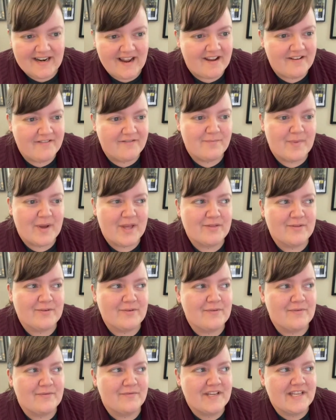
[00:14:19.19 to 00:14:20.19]
I've been
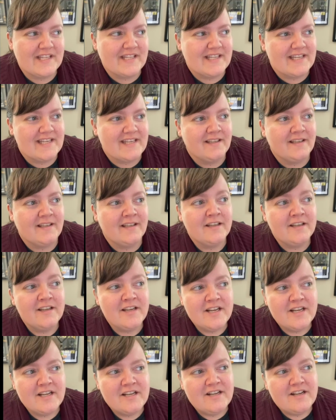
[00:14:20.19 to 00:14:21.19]
through feeling
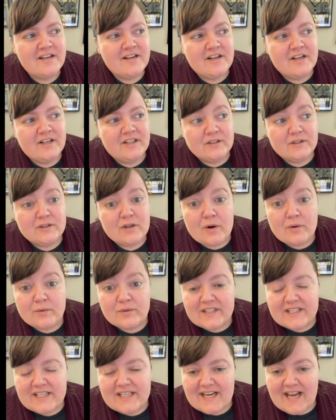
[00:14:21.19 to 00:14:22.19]

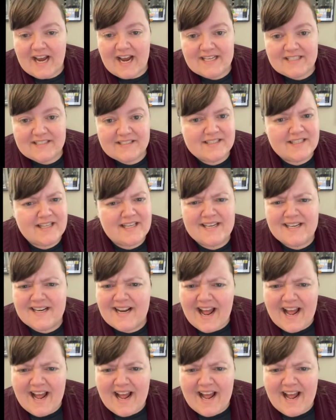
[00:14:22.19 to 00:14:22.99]
lonely and isolated,